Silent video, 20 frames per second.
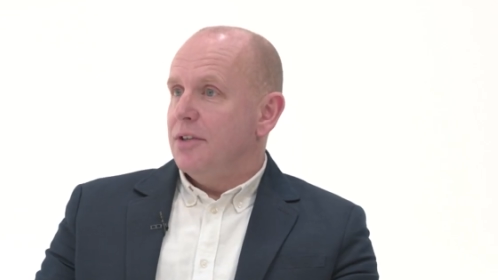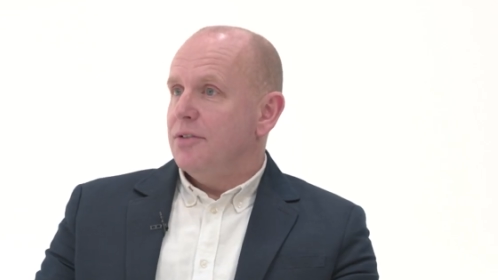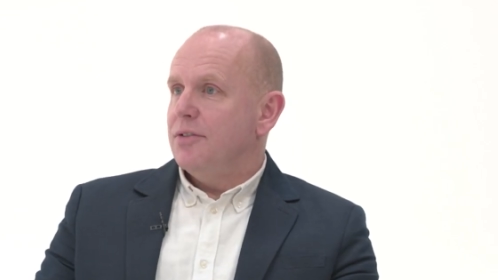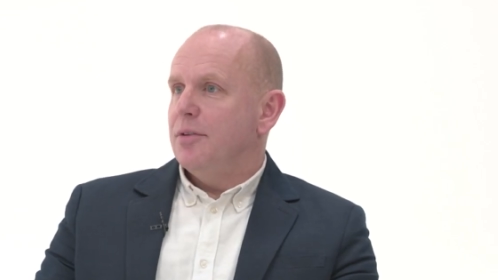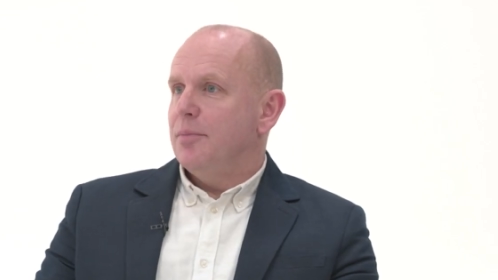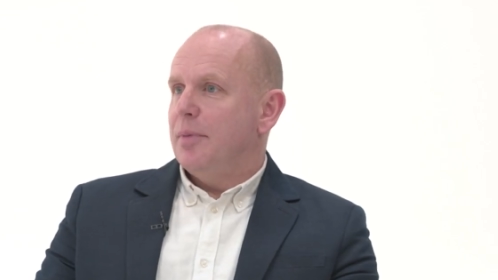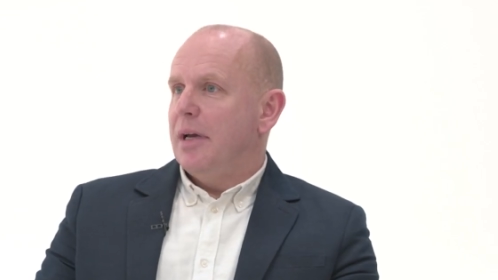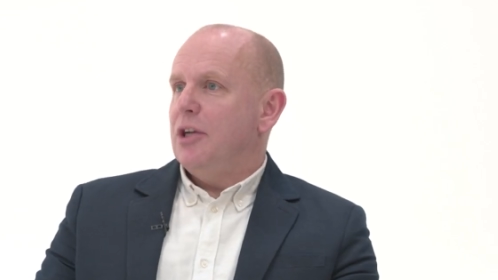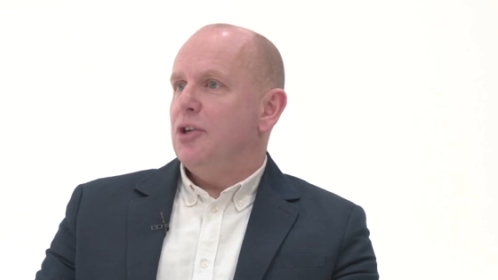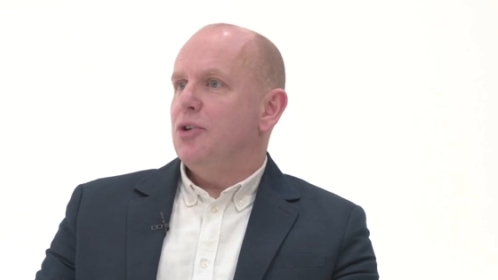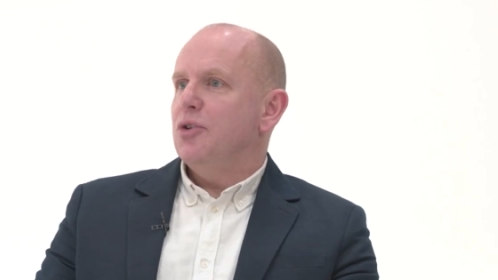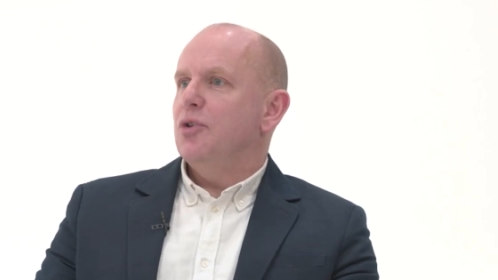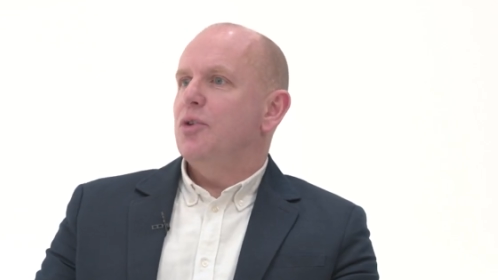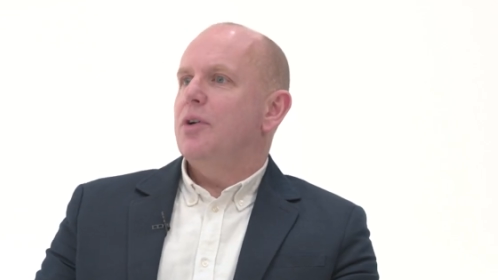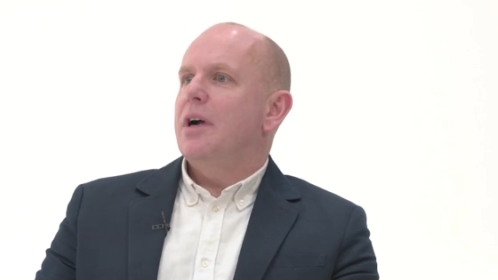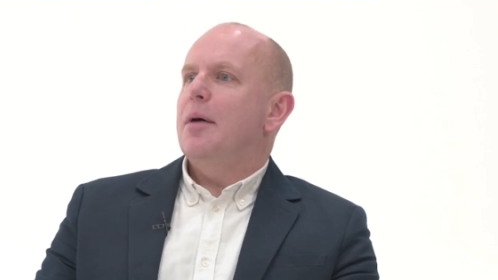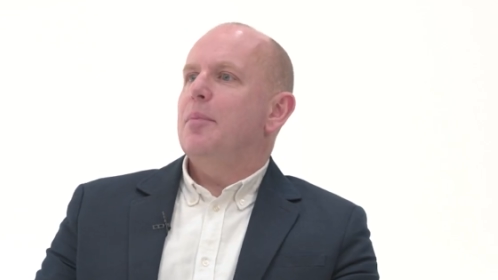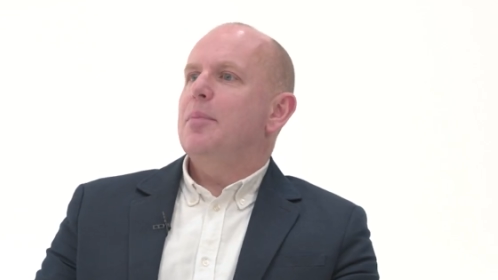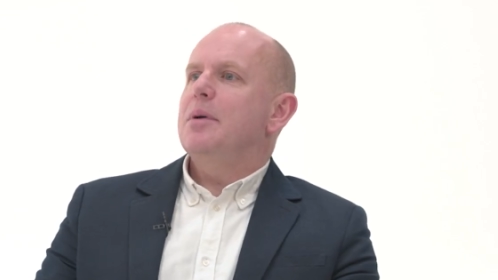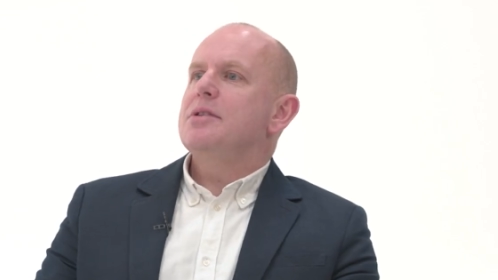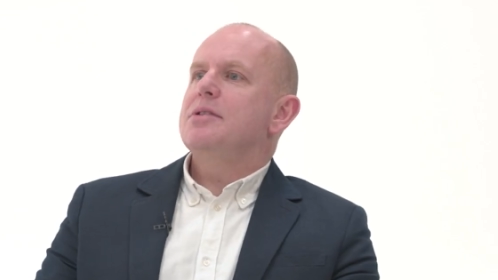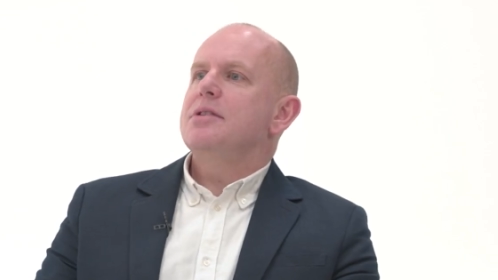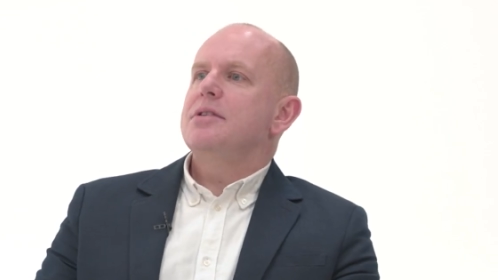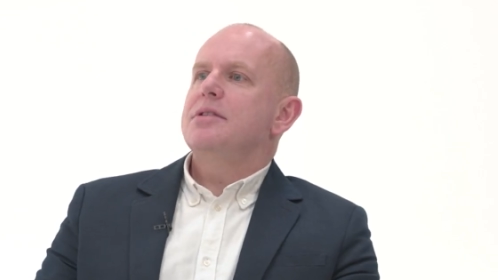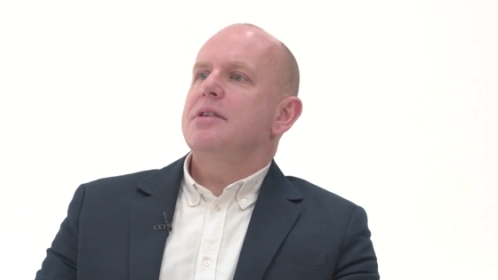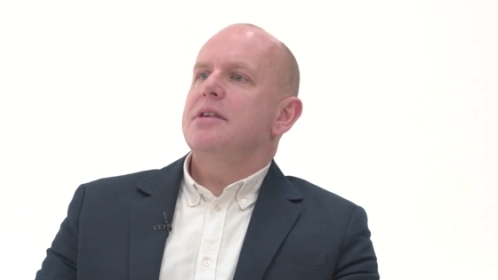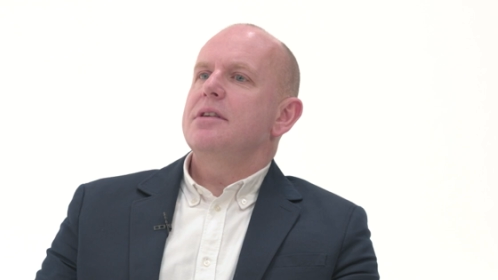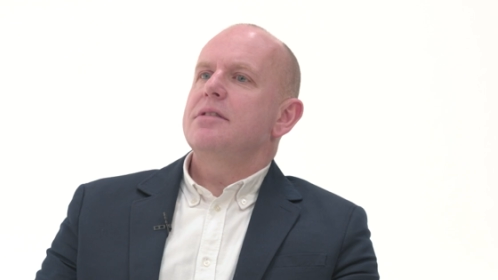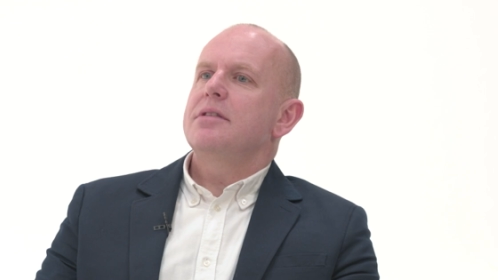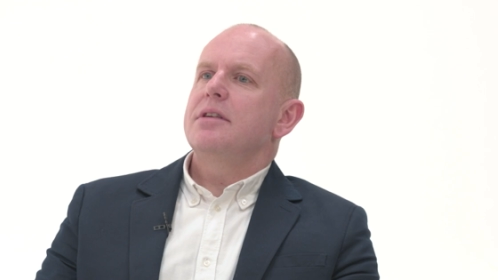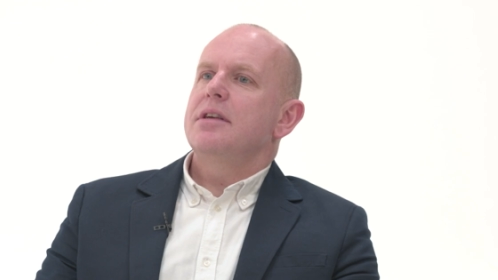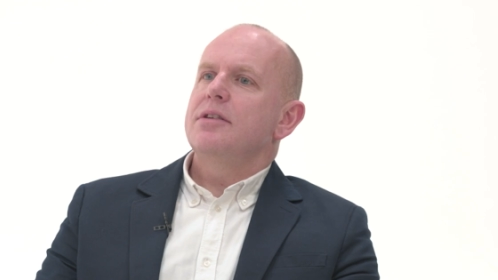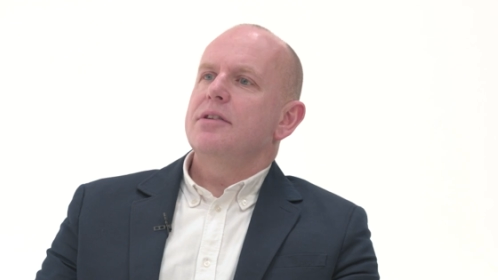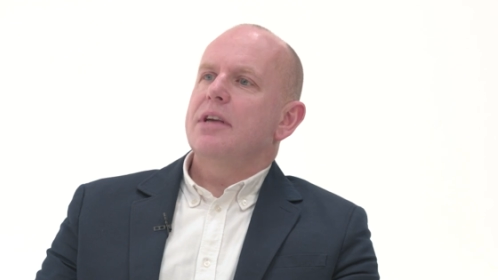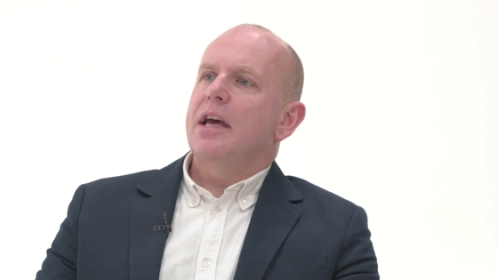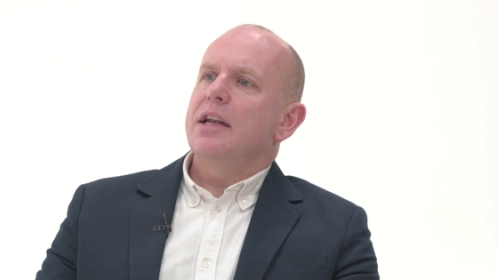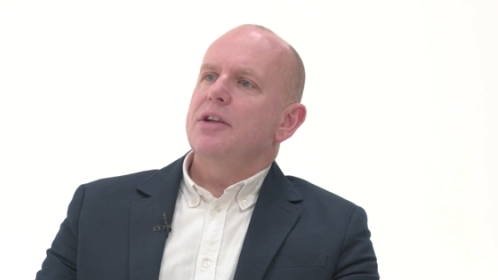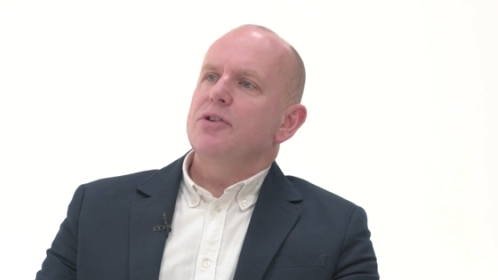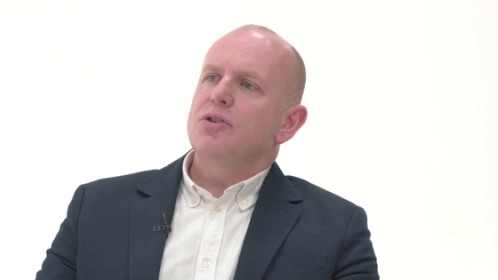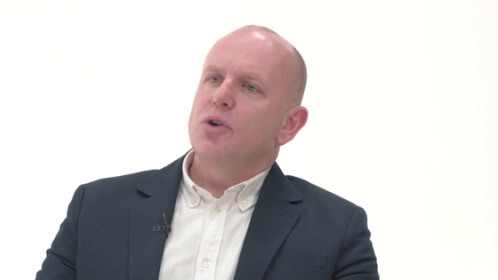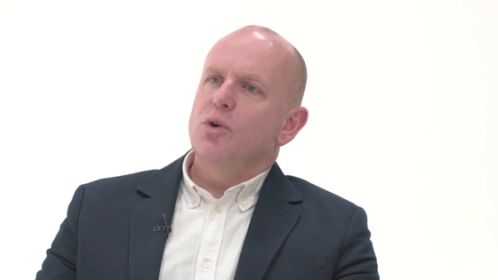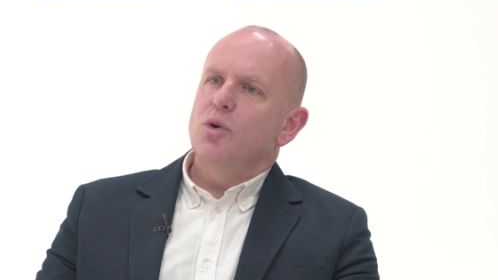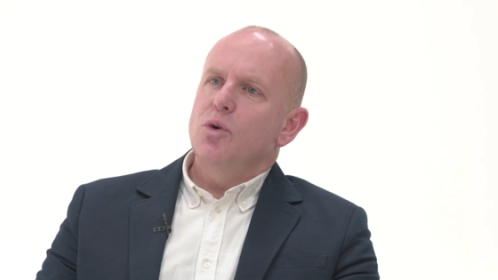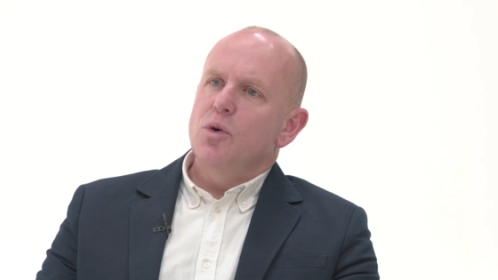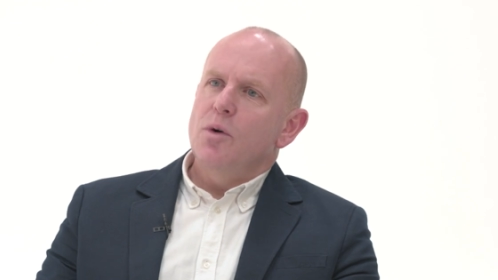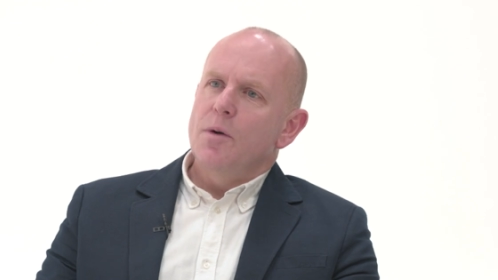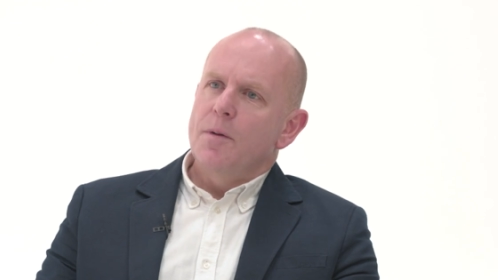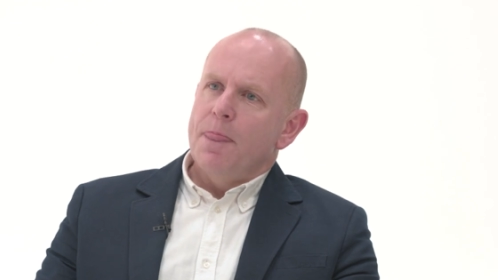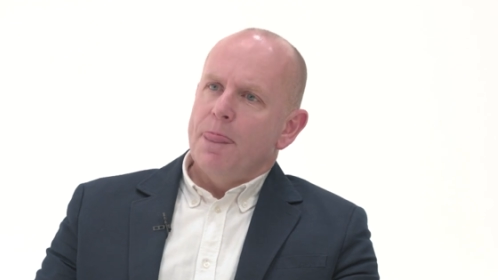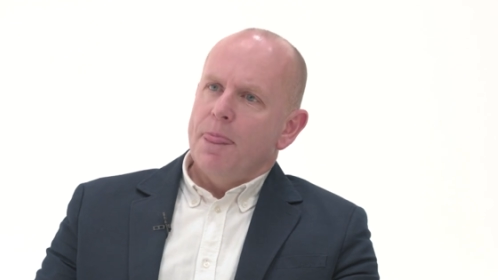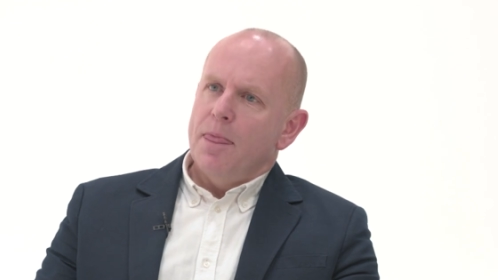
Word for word: is to make sure our business is, is at its core,